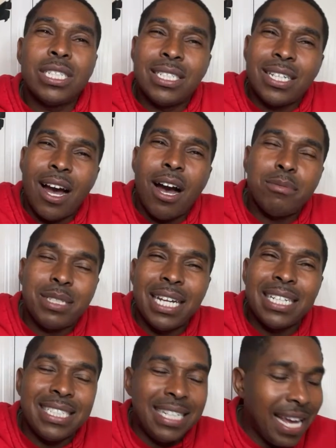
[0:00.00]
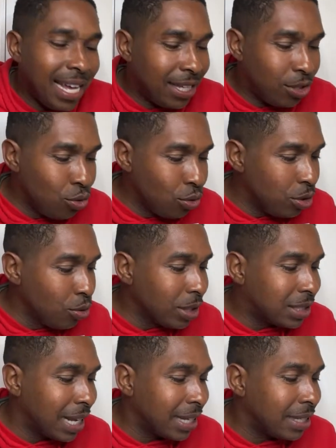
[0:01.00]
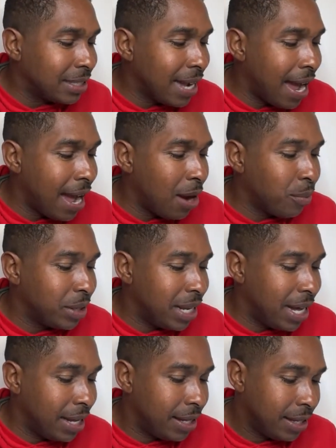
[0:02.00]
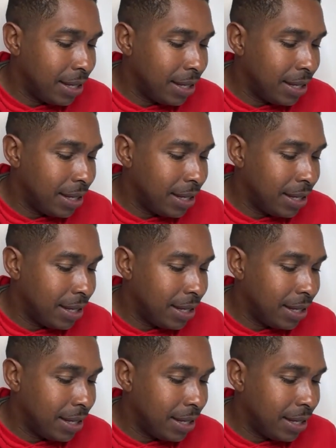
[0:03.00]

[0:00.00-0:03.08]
job just yet. You can take your time with that.